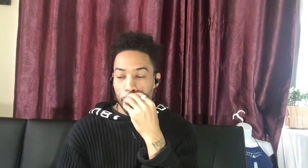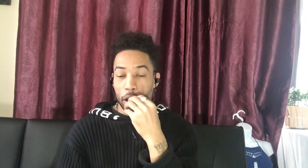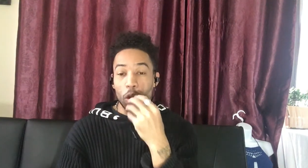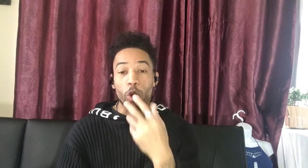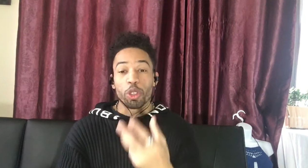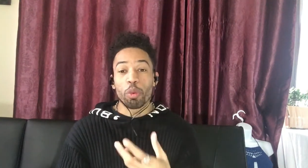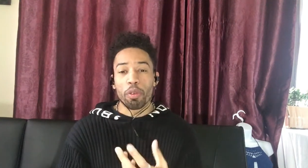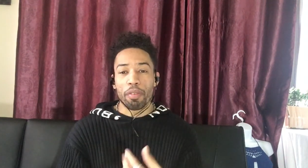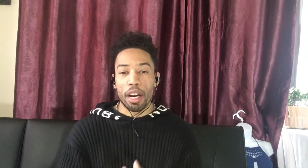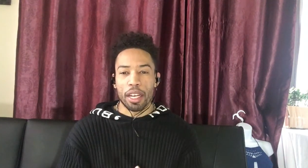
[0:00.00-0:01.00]
they also will
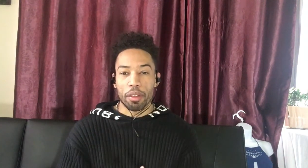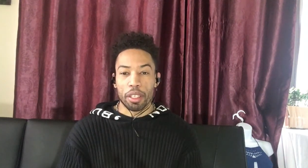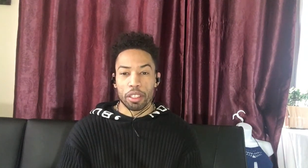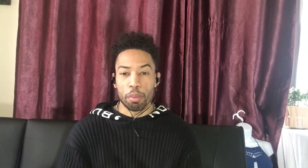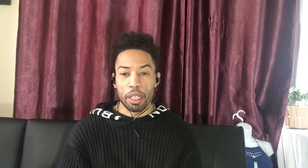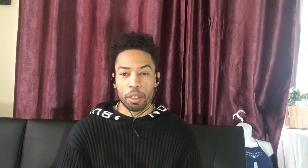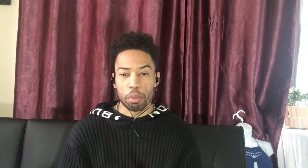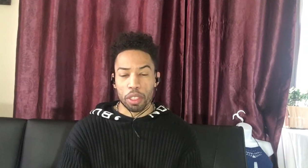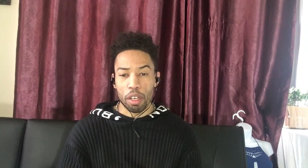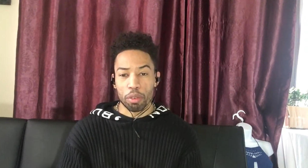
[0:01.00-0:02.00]
find out things about
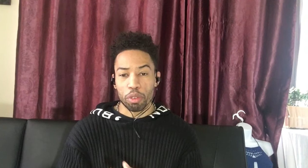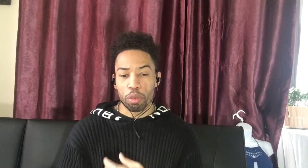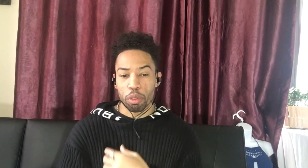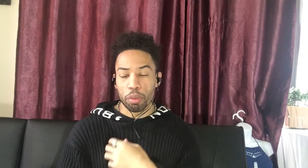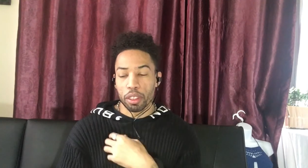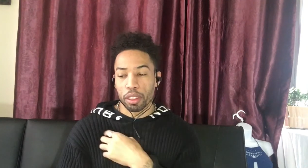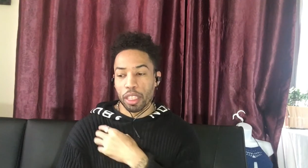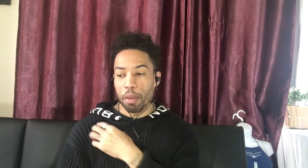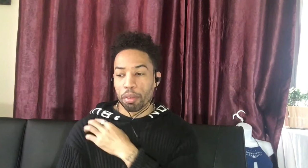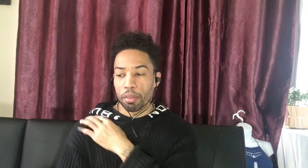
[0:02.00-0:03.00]
themselves through doing this
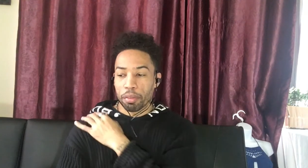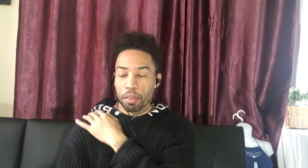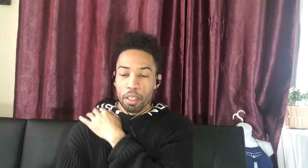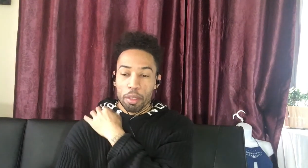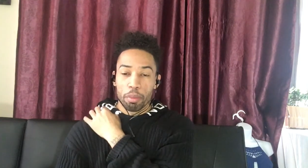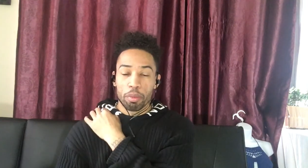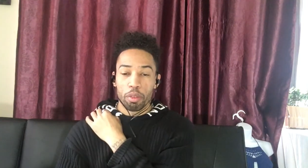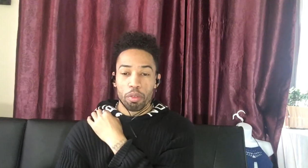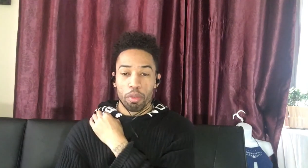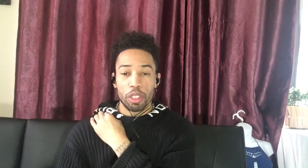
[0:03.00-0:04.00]
type of
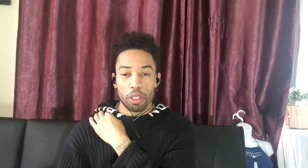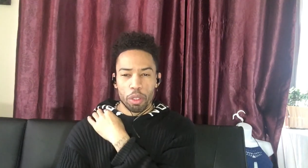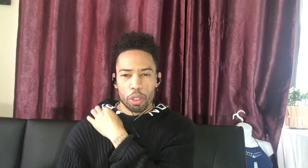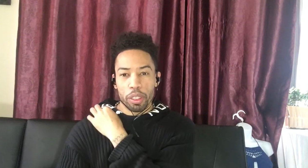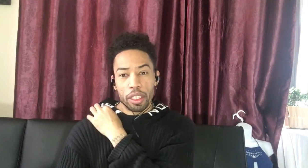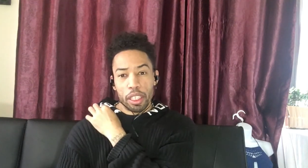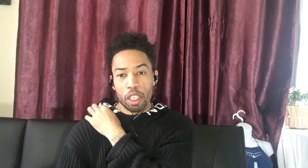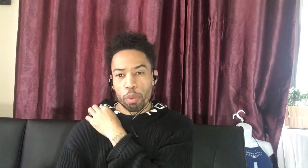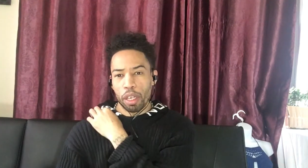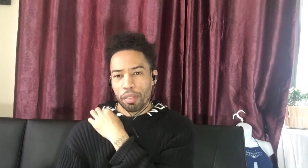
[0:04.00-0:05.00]
research or digging
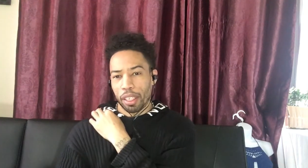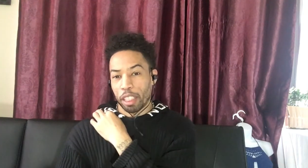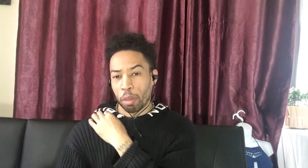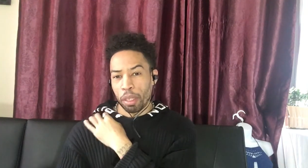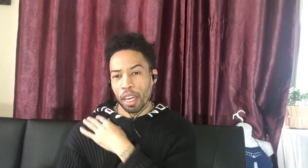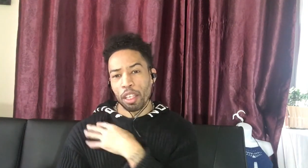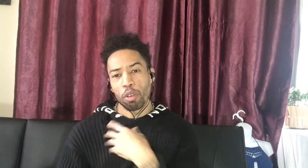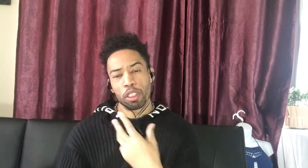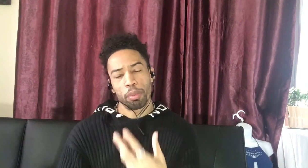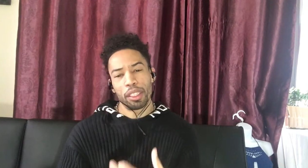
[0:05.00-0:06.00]
or whatever the case may be. And I know
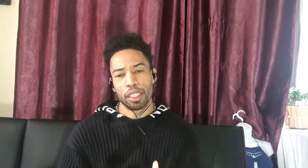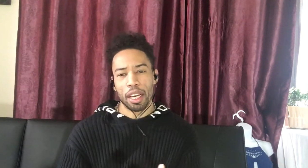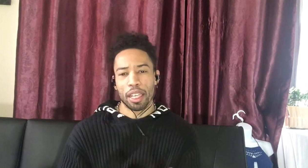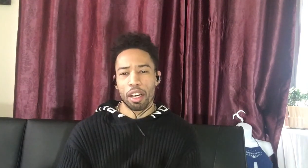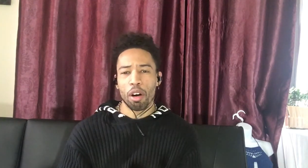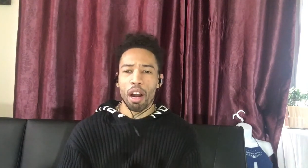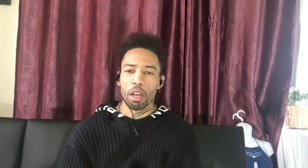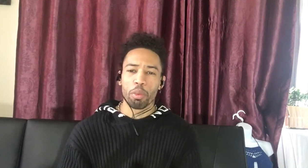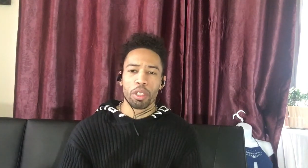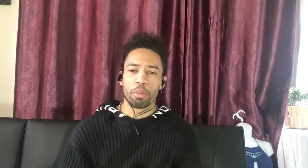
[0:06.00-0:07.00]
this may sound like, oh, I
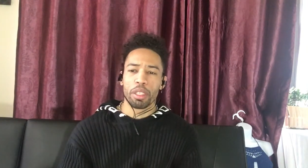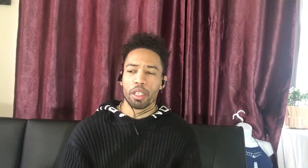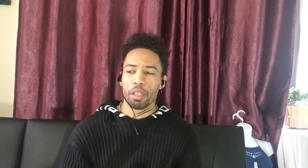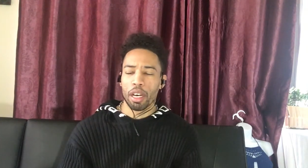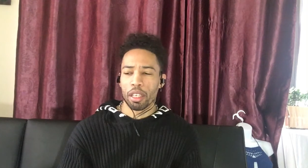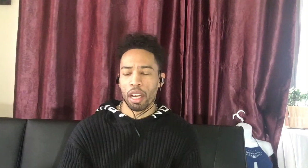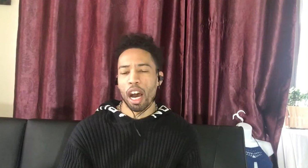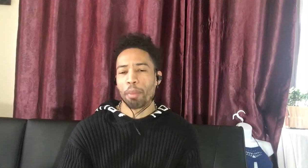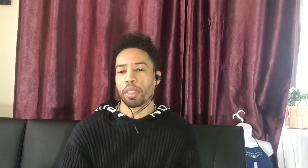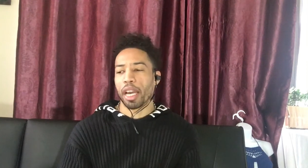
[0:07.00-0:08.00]
don't want to be an
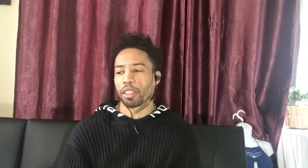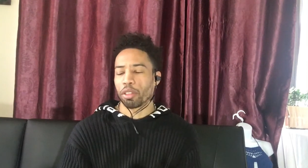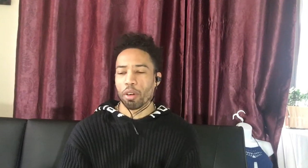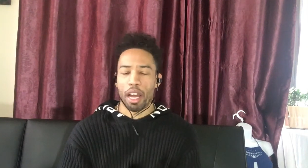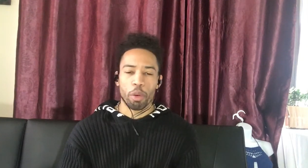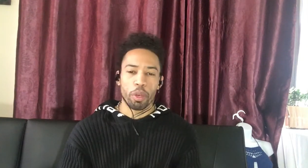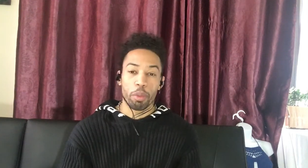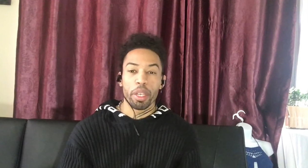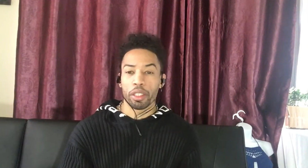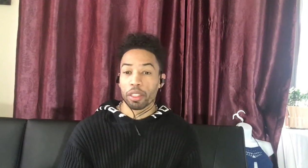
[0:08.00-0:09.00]
object, you know, I don't want to
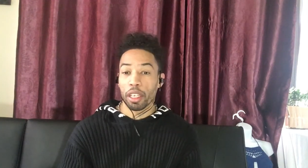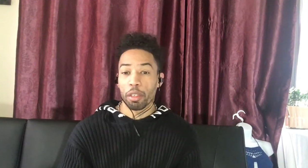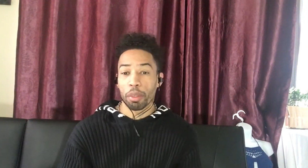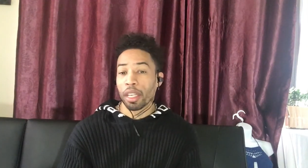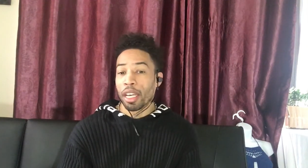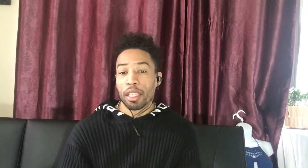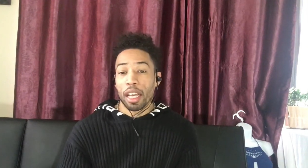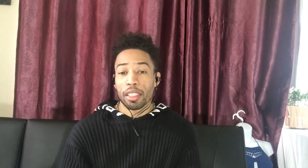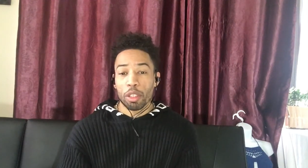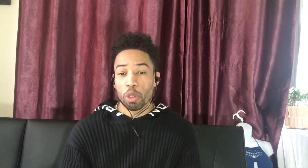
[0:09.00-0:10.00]
be a study, but
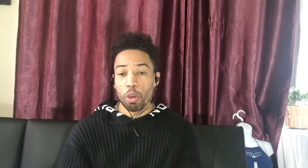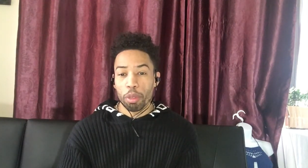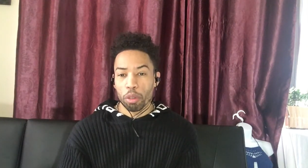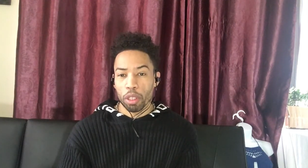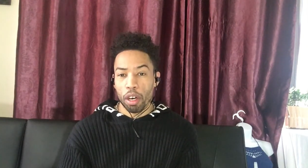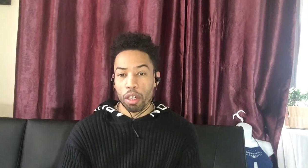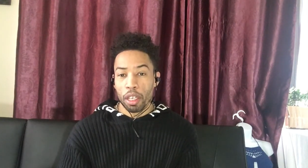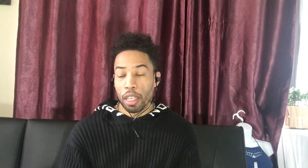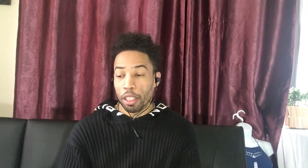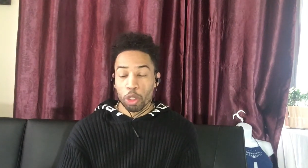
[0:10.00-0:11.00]
that's how Scorpios are.
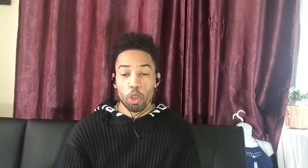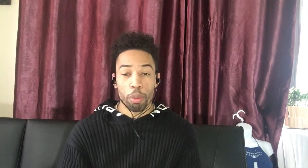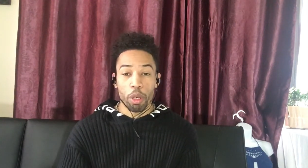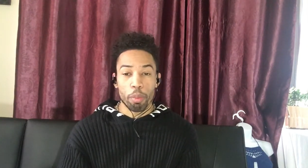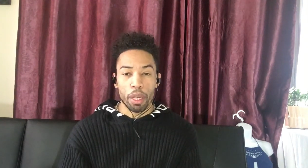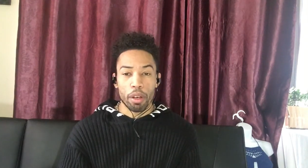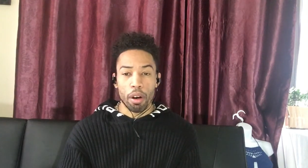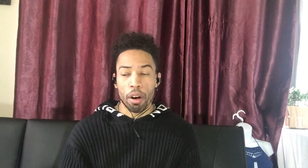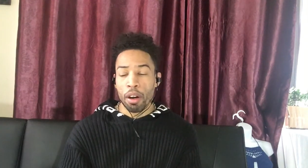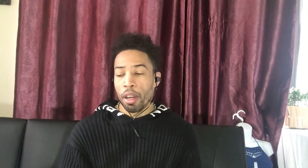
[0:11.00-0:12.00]
That's how Scorpio men
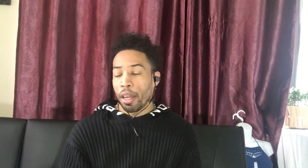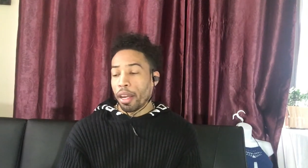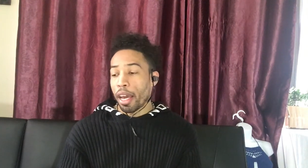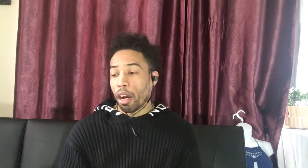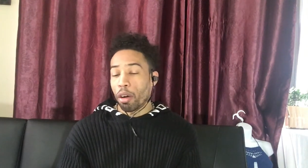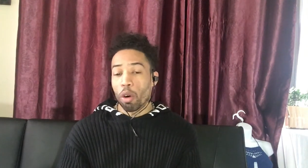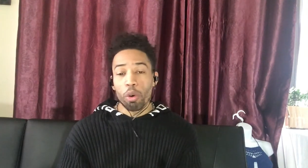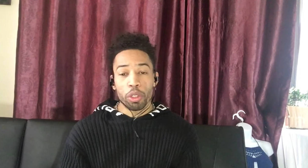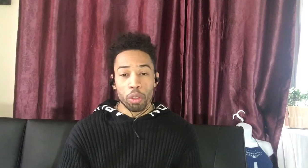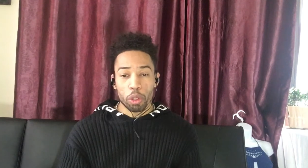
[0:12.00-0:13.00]
are. Now,
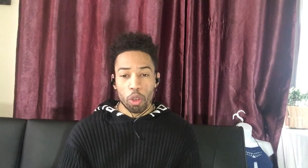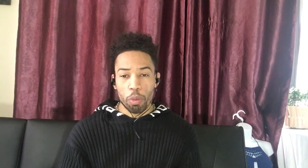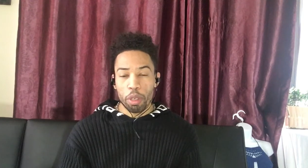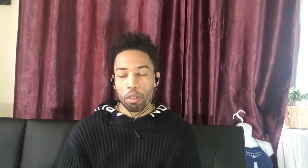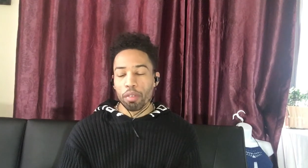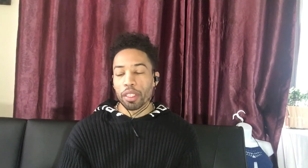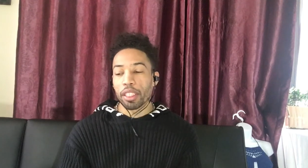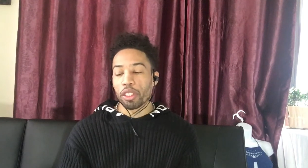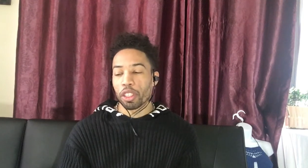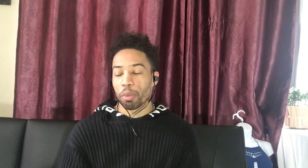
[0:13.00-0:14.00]
also Scorpio in
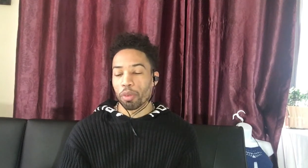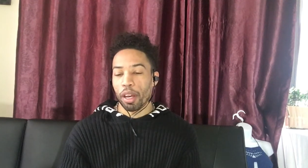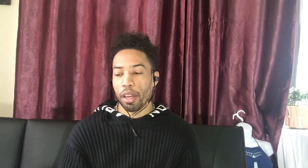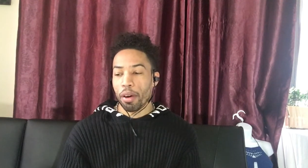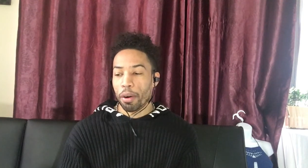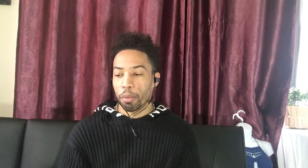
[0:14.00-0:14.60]
relationships, right?